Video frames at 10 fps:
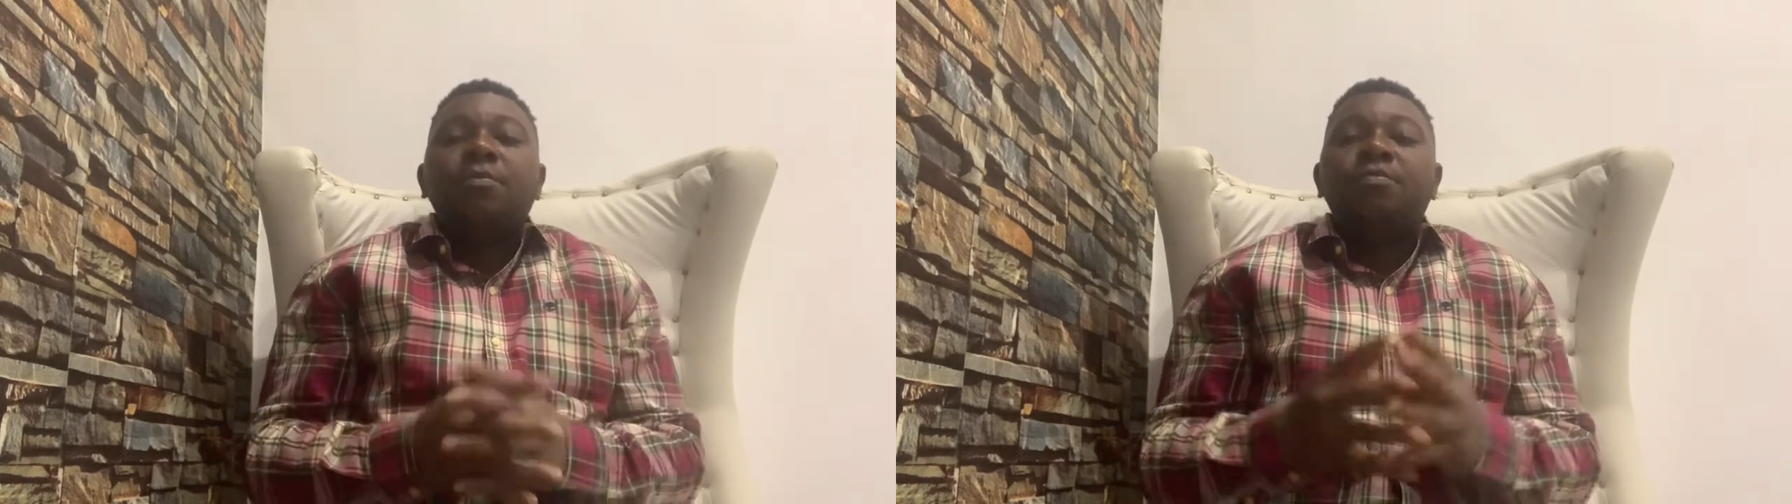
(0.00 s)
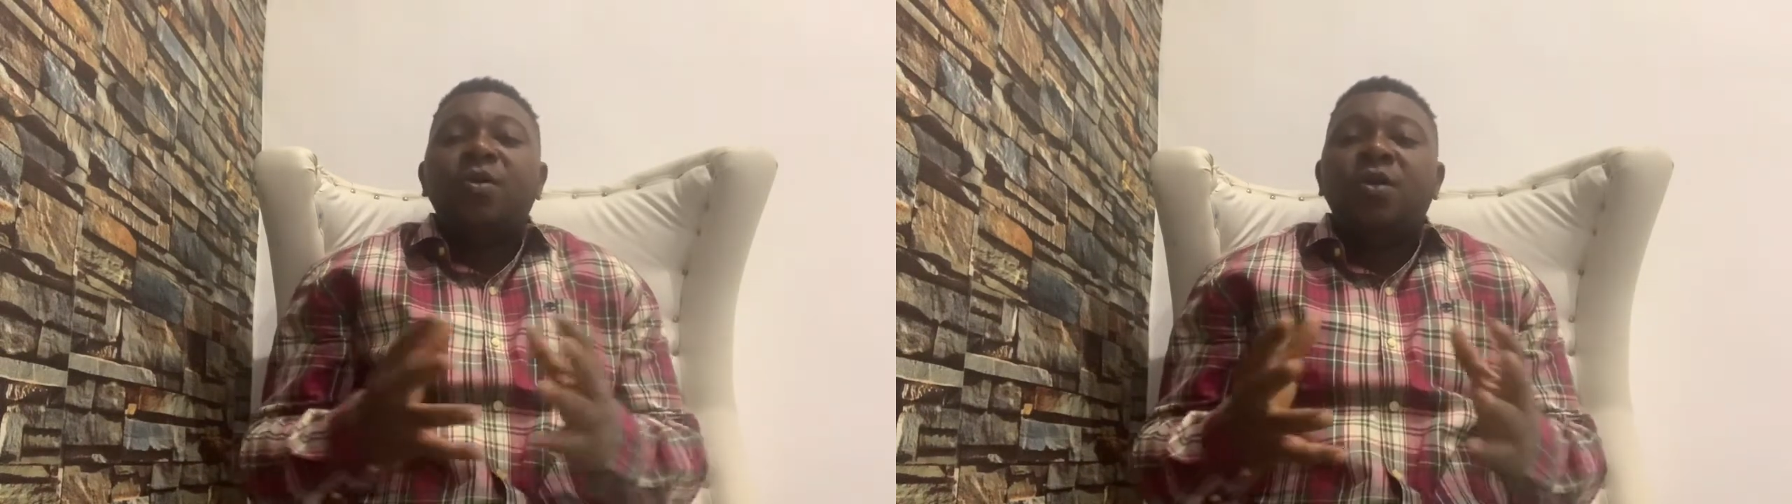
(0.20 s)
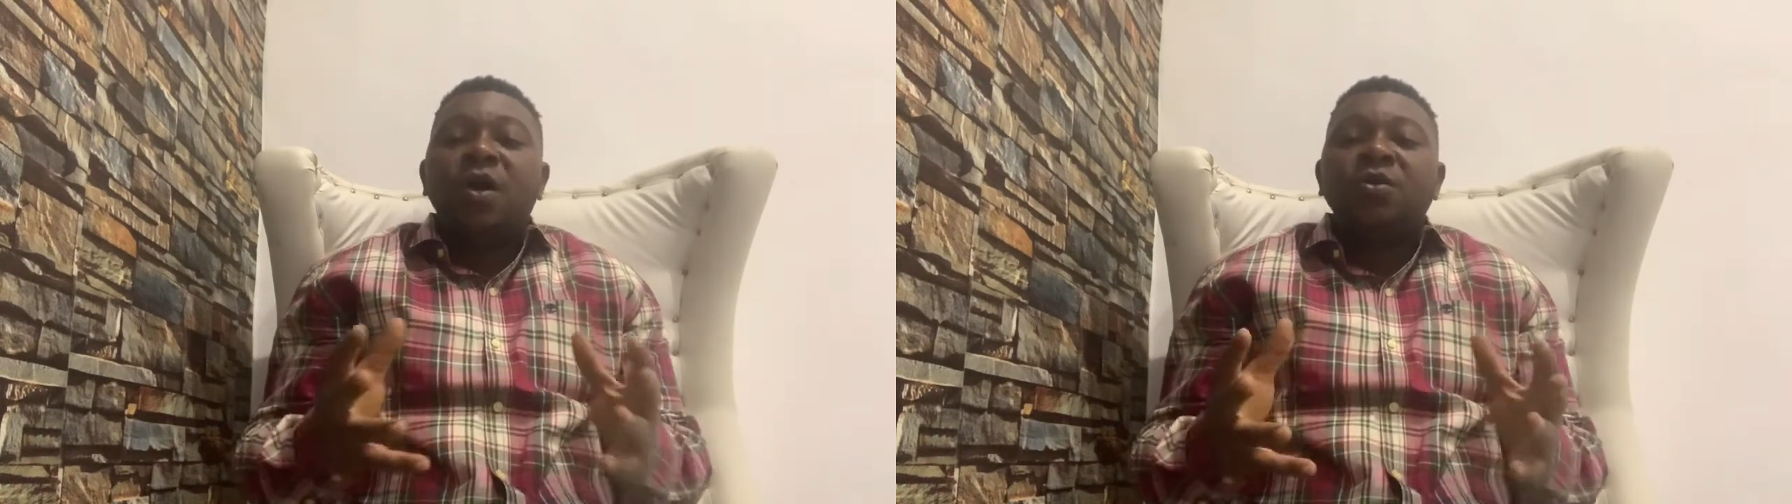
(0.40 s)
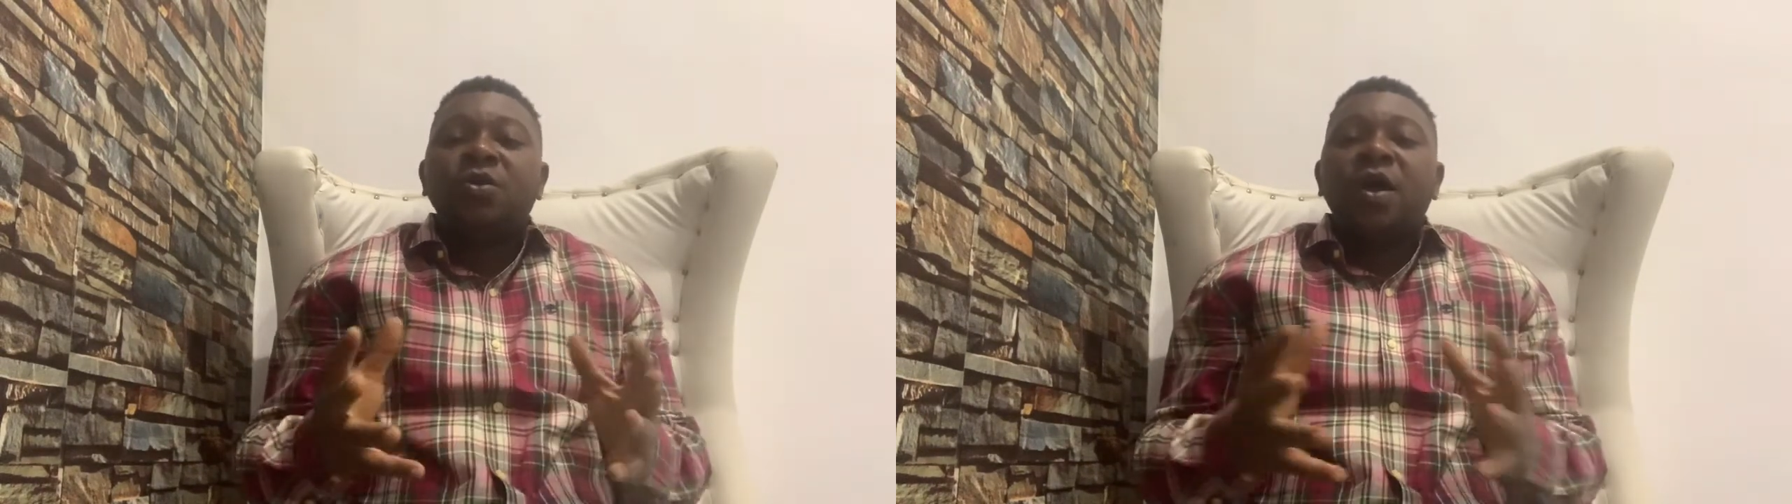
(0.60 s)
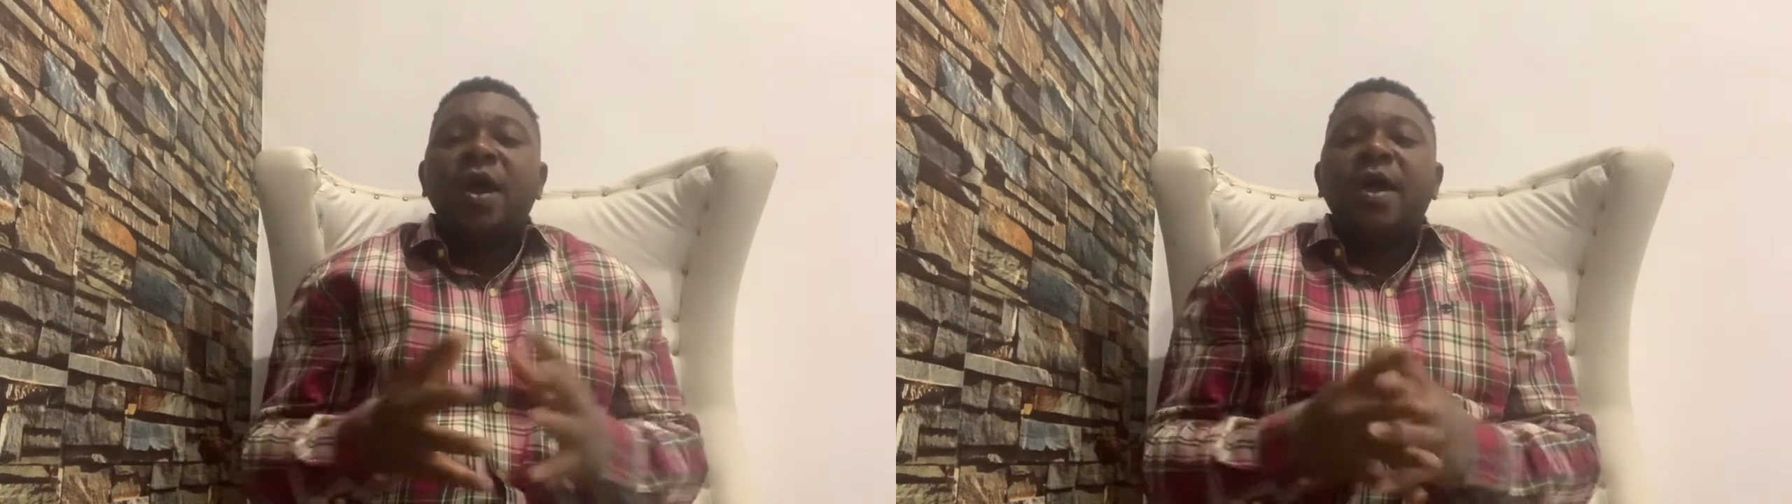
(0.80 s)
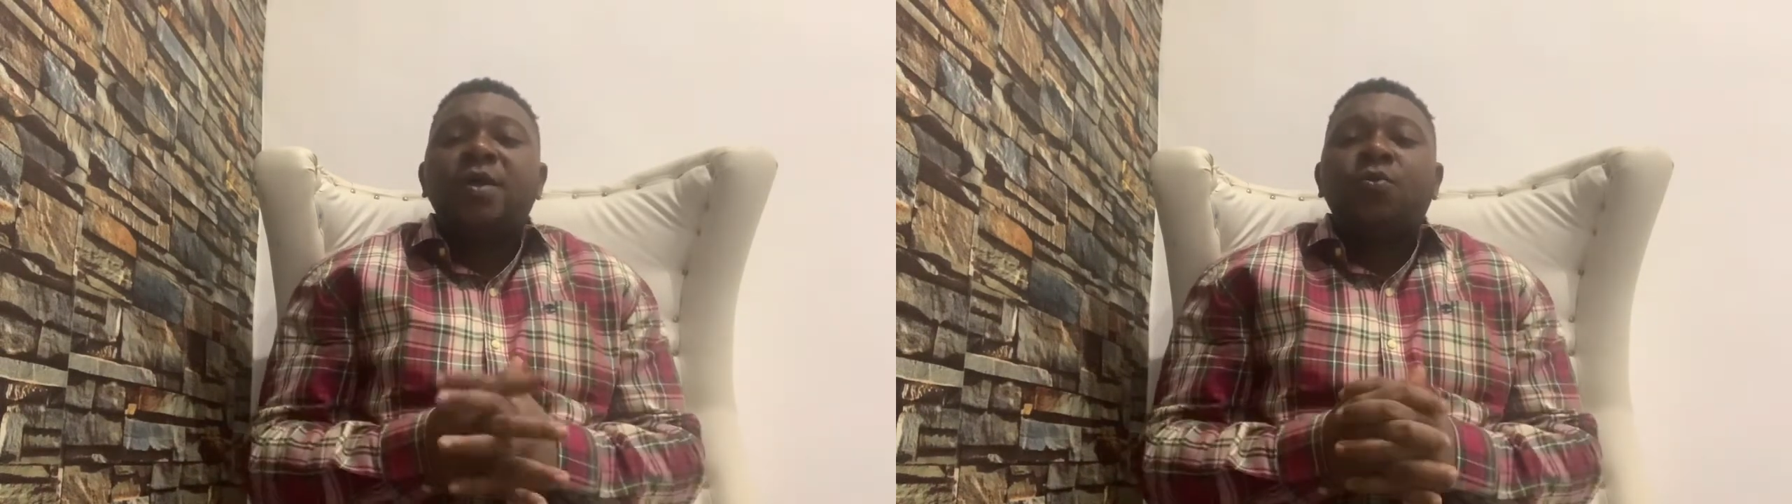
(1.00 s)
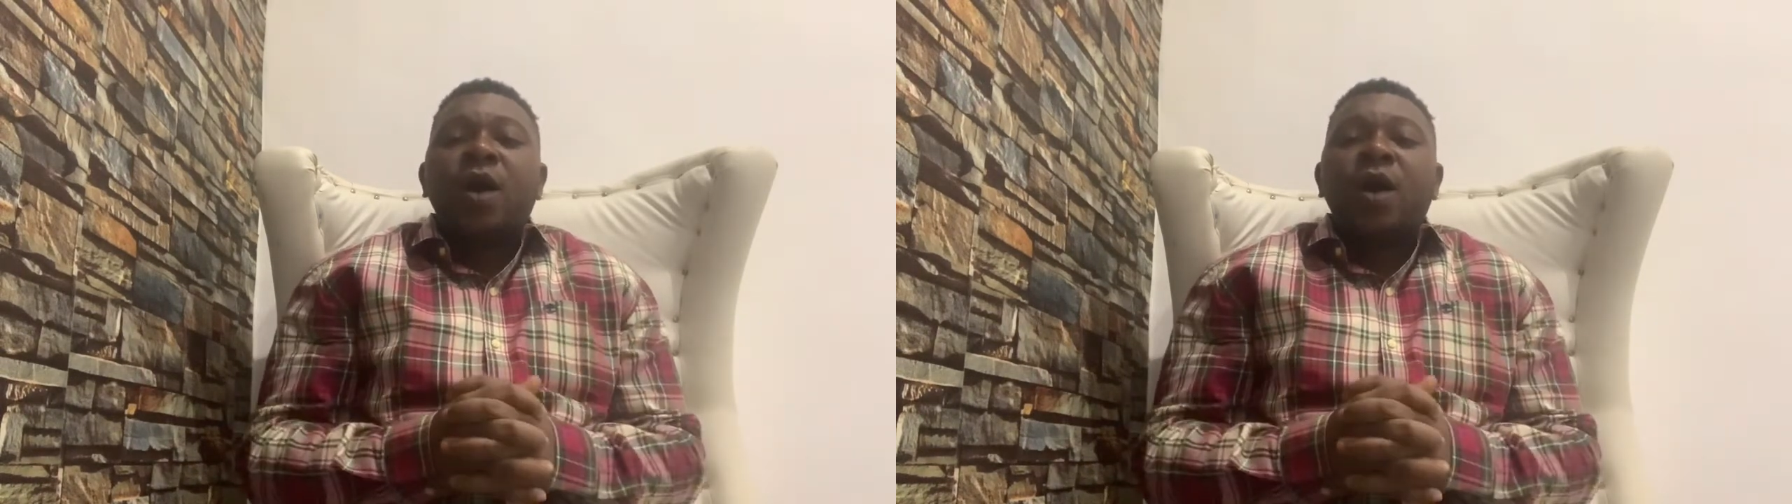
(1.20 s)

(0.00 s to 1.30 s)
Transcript: Because no eggs